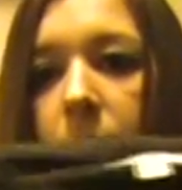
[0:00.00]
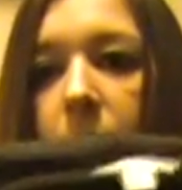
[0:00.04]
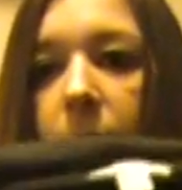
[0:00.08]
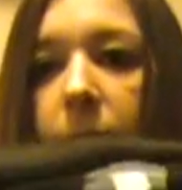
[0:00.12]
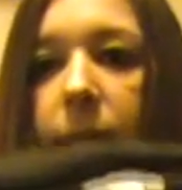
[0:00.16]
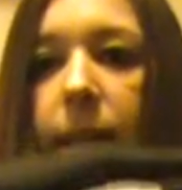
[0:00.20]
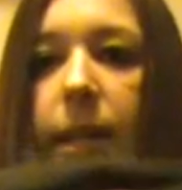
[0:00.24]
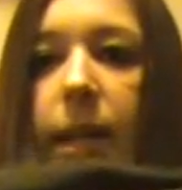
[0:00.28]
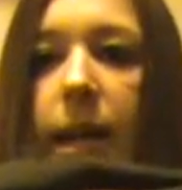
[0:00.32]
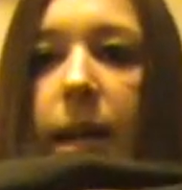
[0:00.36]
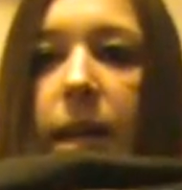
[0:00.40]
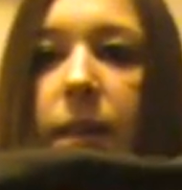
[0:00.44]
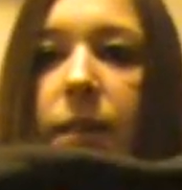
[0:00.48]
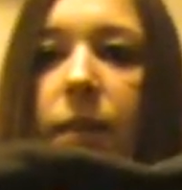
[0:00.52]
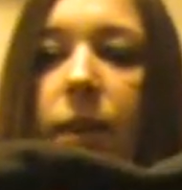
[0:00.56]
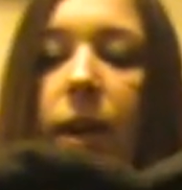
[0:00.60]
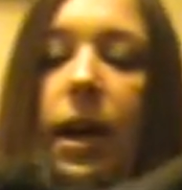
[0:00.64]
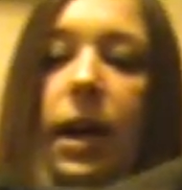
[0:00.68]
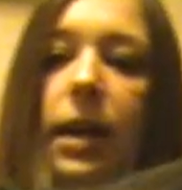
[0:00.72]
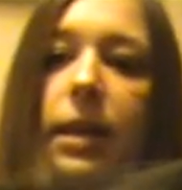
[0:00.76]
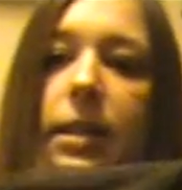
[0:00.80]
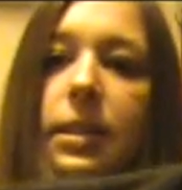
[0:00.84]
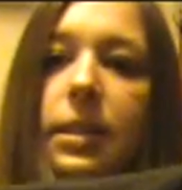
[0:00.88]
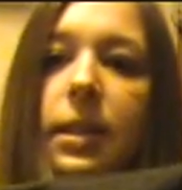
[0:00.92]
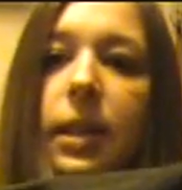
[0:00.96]
It kind of
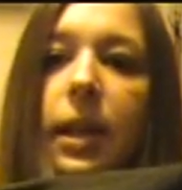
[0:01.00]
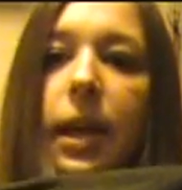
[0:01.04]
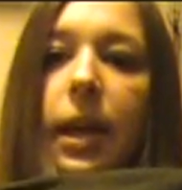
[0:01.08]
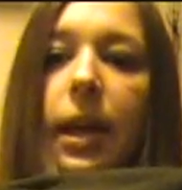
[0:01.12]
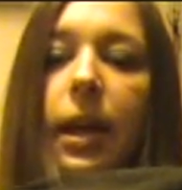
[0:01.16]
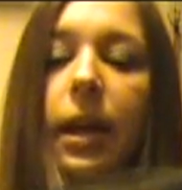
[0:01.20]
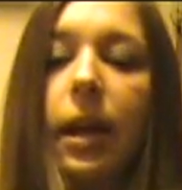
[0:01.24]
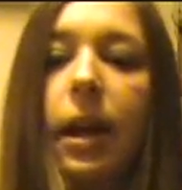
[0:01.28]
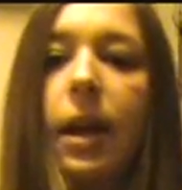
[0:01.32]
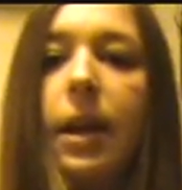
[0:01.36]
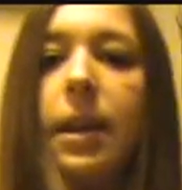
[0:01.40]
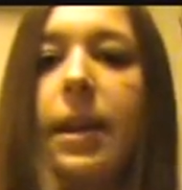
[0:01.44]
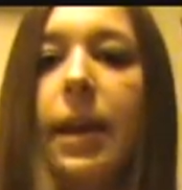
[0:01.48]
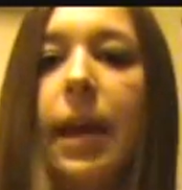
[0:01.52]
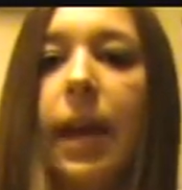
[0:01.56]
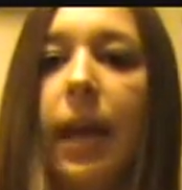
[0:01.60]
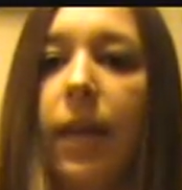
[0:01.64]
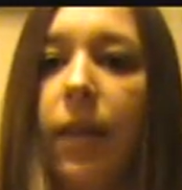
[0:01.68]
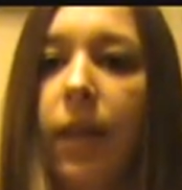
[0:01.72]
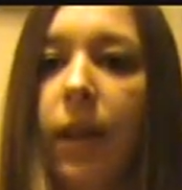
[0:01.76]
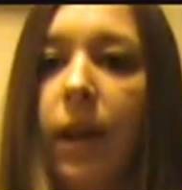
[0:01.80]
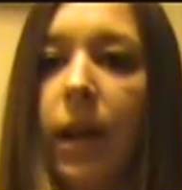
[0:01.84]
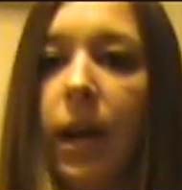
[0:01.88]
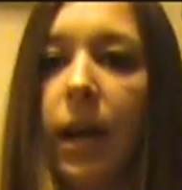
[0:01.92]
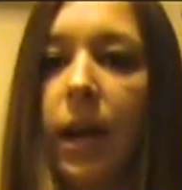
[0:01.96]
has like a neck
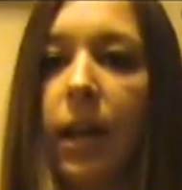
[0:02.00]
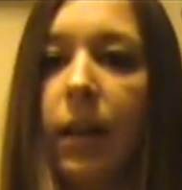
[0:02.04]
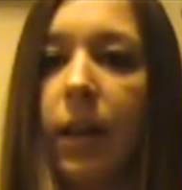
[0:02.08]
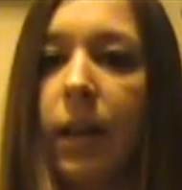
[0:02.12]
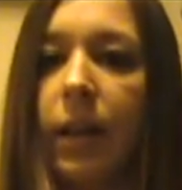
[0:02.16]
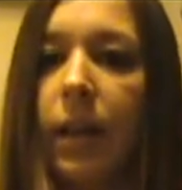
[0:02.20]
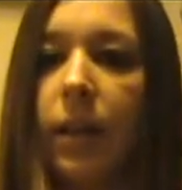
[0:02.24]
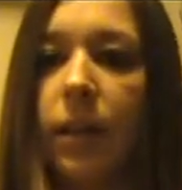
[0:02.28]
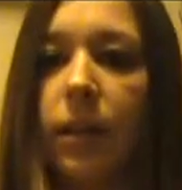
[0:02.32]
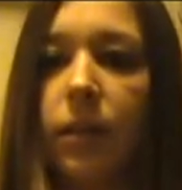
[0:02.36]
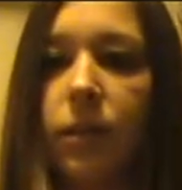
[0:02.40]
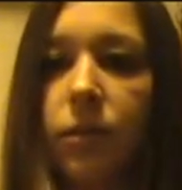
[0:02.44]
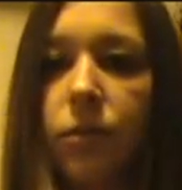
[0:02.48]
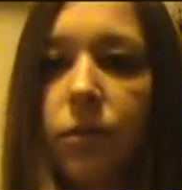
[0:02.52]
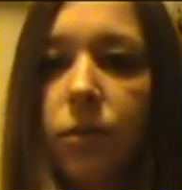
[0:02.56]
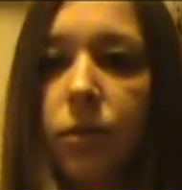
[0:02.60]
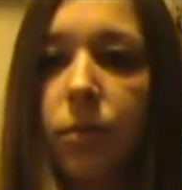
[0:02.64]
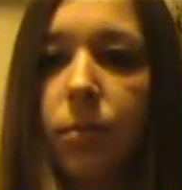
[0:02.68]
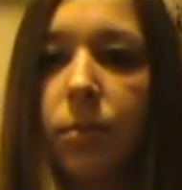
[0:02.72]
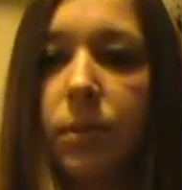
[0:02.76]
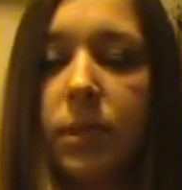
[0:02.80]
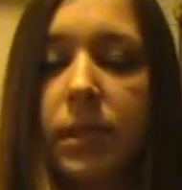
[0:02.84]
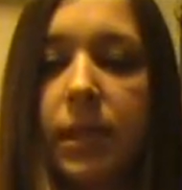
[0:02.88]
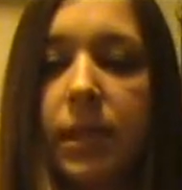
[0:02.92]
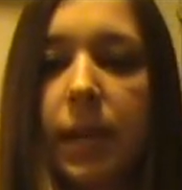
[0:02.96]
that kind of like
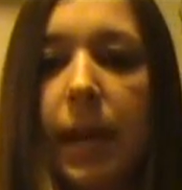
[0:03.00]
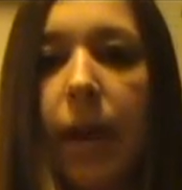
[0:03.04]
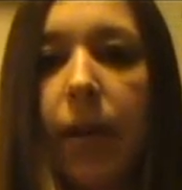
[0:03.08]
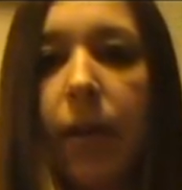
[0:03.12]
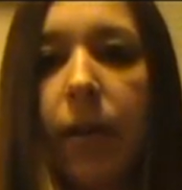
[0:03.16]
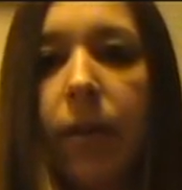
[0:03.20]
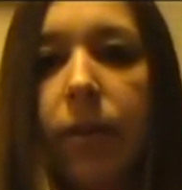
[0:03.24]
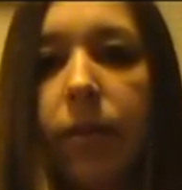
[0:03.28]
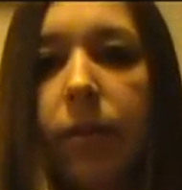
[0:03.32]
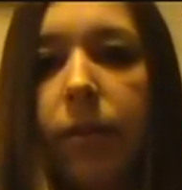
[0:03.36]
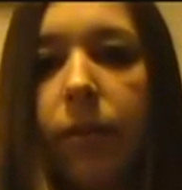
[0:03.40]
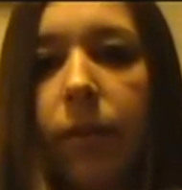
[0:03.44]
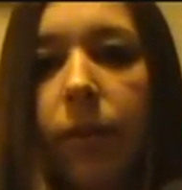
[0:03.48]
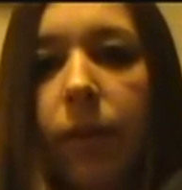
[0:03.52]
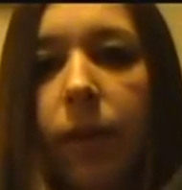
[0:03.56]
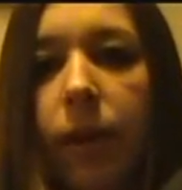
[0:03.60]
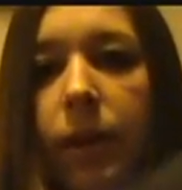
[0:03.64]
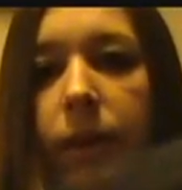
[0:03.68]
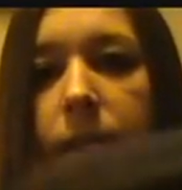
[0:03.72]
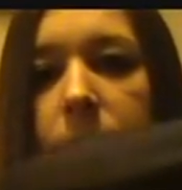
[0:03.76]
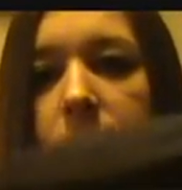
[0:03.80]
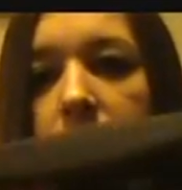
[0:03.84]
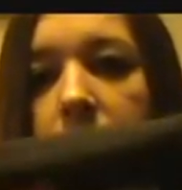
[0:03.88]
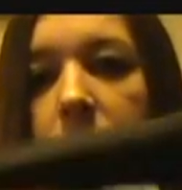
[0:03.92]
droops down in the front,